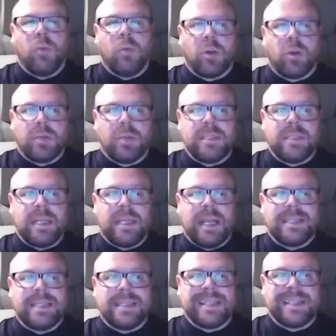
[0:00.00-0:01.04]
We're going to see
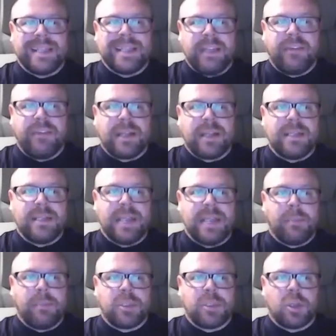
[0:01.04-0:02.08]
a significant
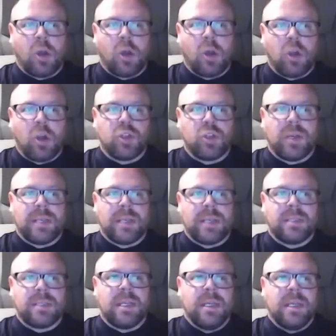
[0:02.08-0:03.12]
temperature
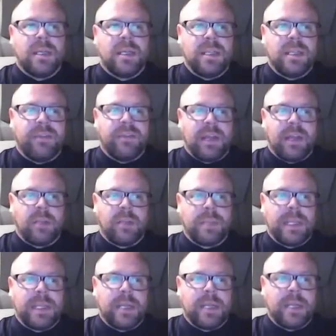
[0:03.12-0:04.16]
contrast
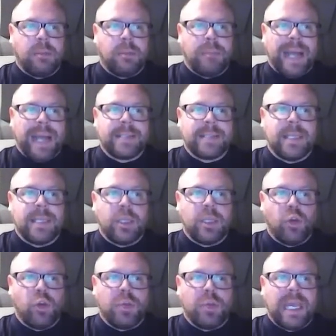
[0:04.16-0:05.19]
developing here. Back to the
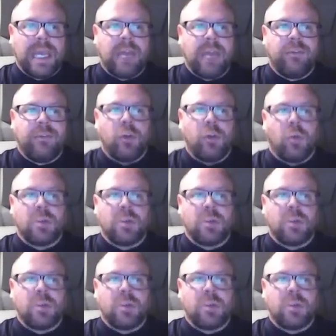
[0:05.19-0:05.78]
UK view